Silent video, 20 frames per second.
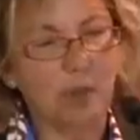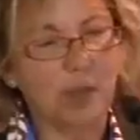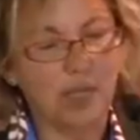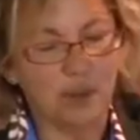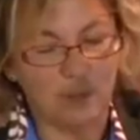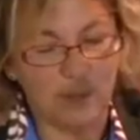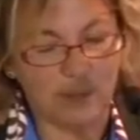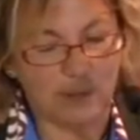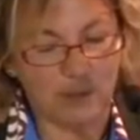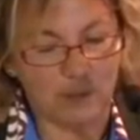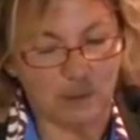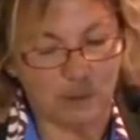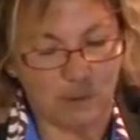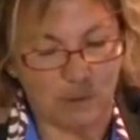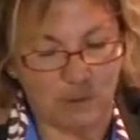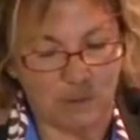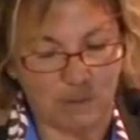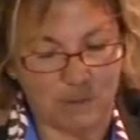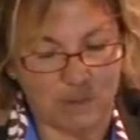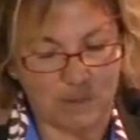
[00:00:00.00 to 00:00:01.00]
a business
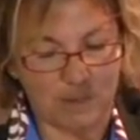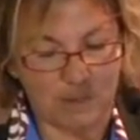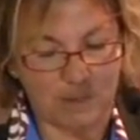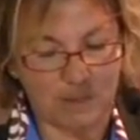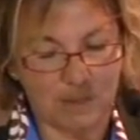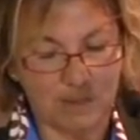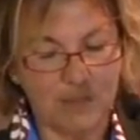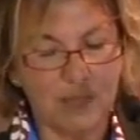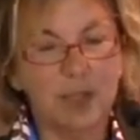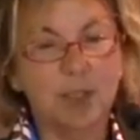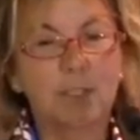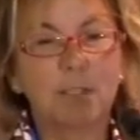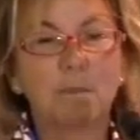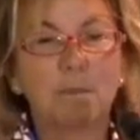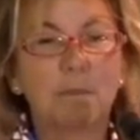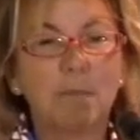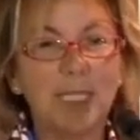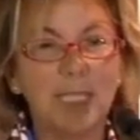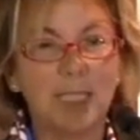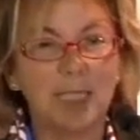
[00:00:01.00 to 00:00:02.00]
appointment, to
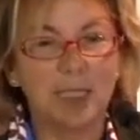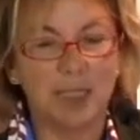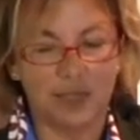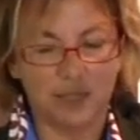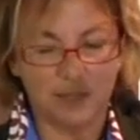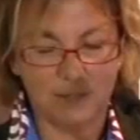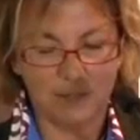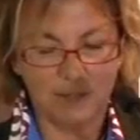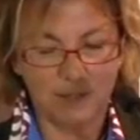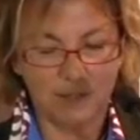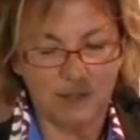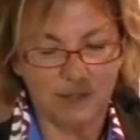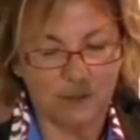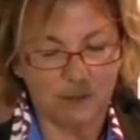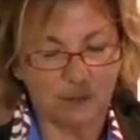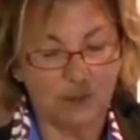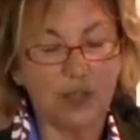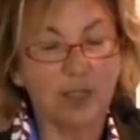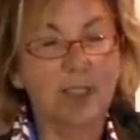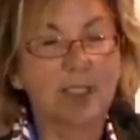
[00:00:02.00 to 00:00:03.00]
meet
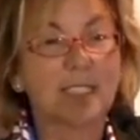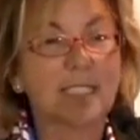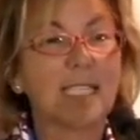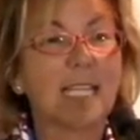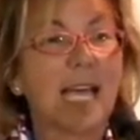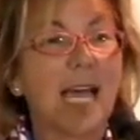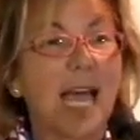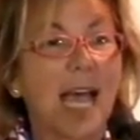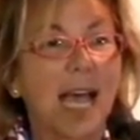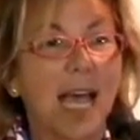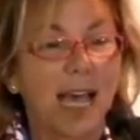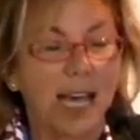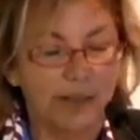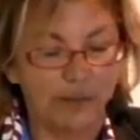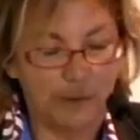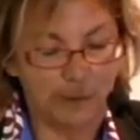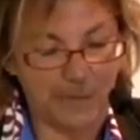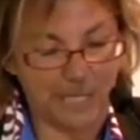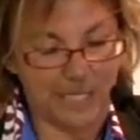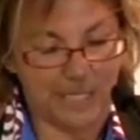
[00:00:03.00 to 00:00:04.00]
rather than have
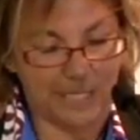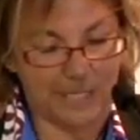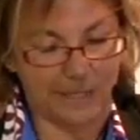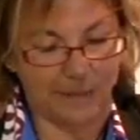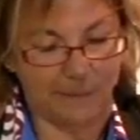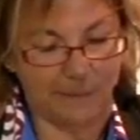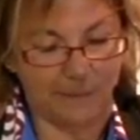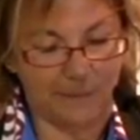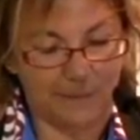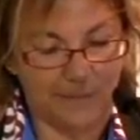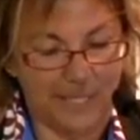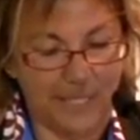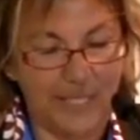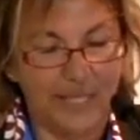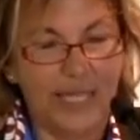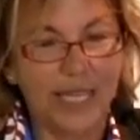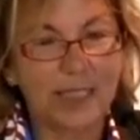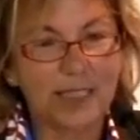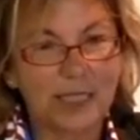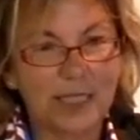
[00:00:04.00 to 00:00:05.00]
a meeting.
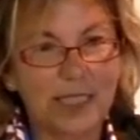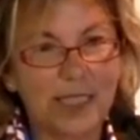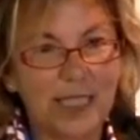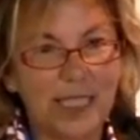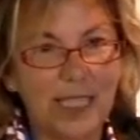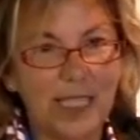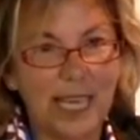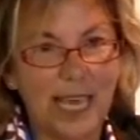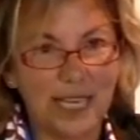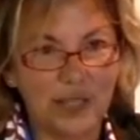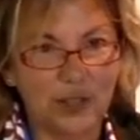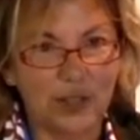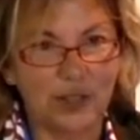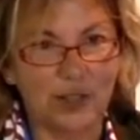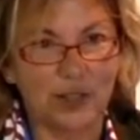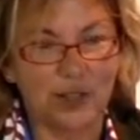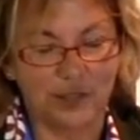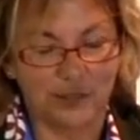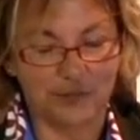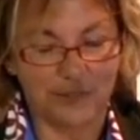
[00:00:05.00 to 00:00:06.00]
That's the
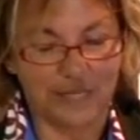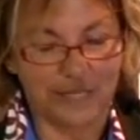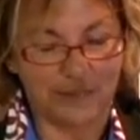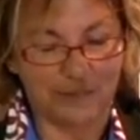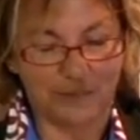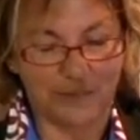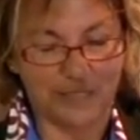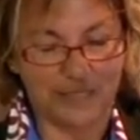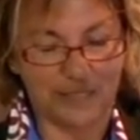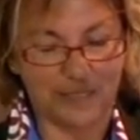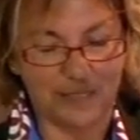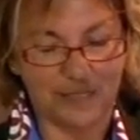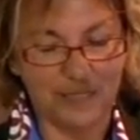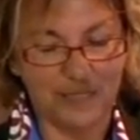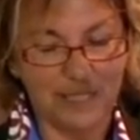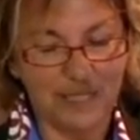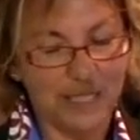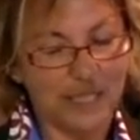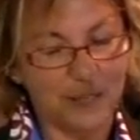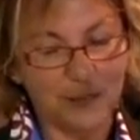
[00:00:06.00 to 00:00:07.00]
essence of life here.
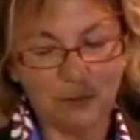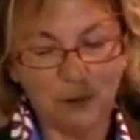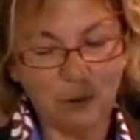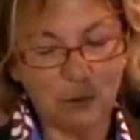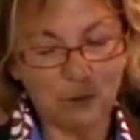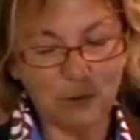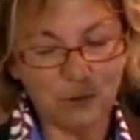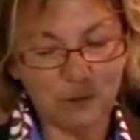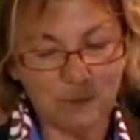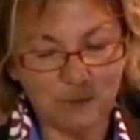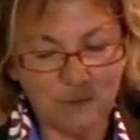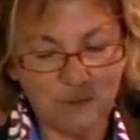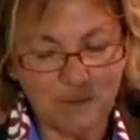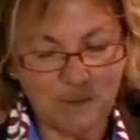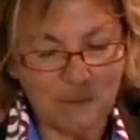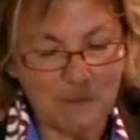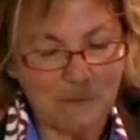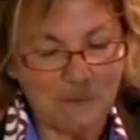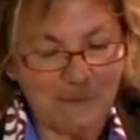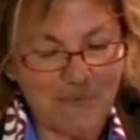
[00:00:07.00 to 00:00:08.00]
And of course,
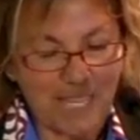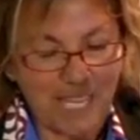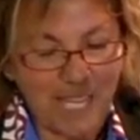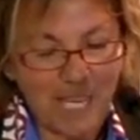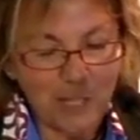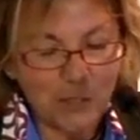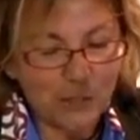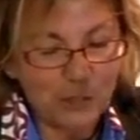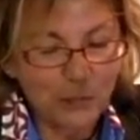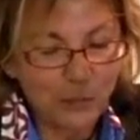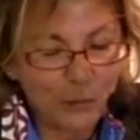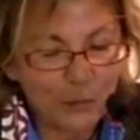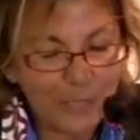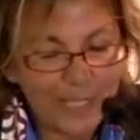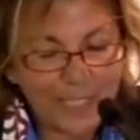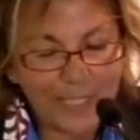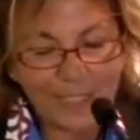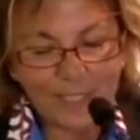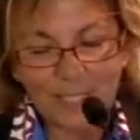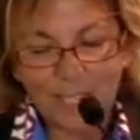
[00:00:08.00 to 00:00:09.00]
as
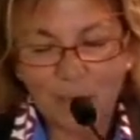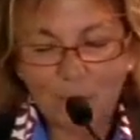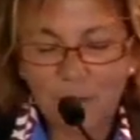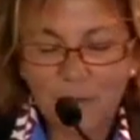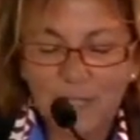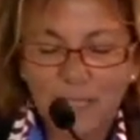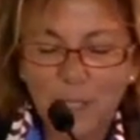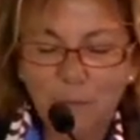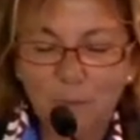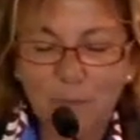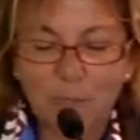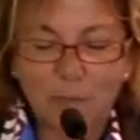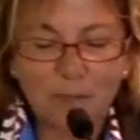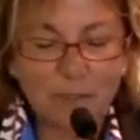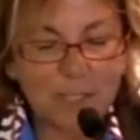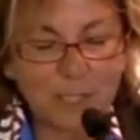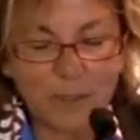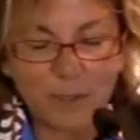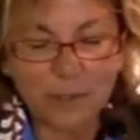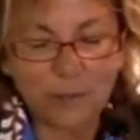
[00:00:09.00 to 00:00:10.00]
surely as they were in the
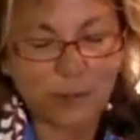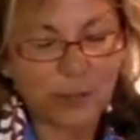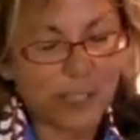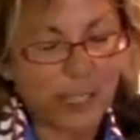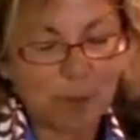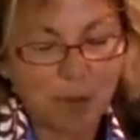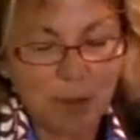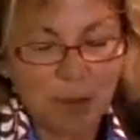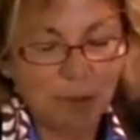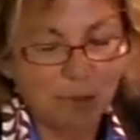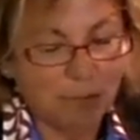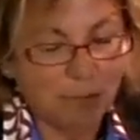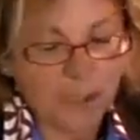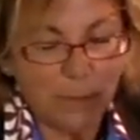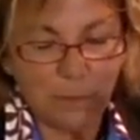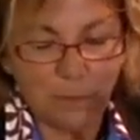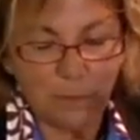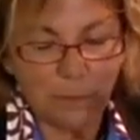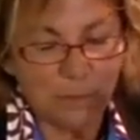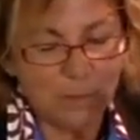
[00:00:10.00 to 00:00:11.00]
process of shaping
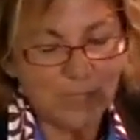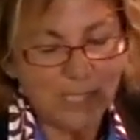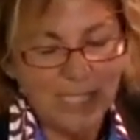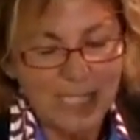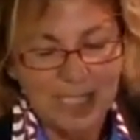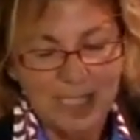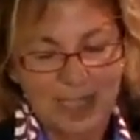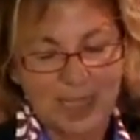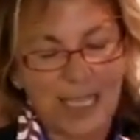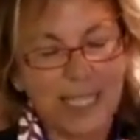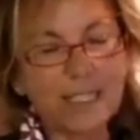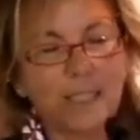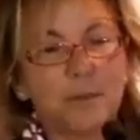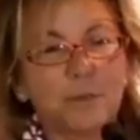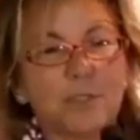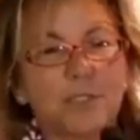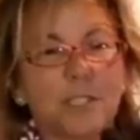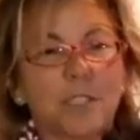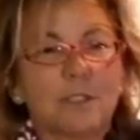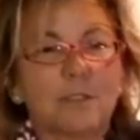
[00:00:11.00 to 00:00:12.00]
Freeport, they
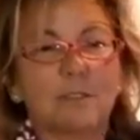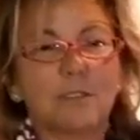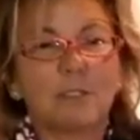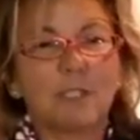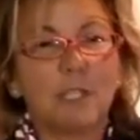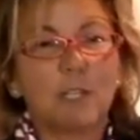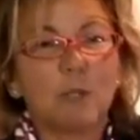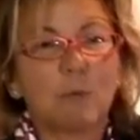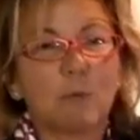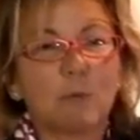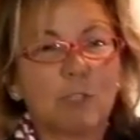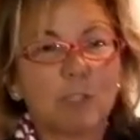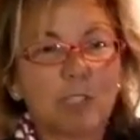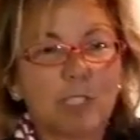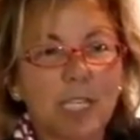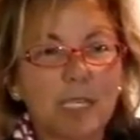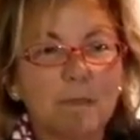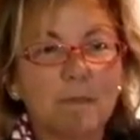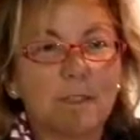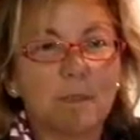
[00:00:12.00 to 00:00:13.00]
themselves were
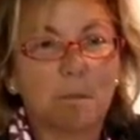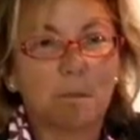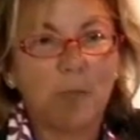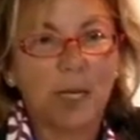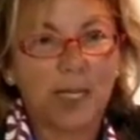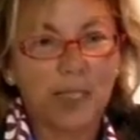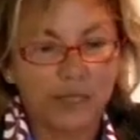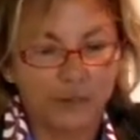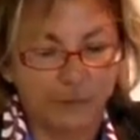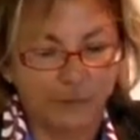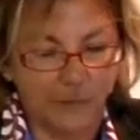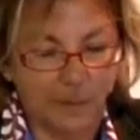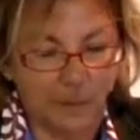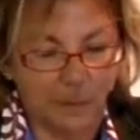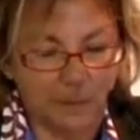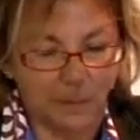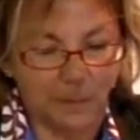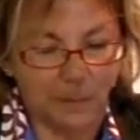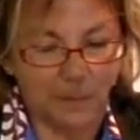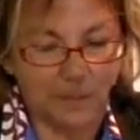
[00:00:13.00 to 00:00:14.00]
shaped by
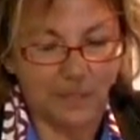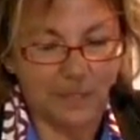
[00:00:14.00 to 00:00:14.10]
Freeport.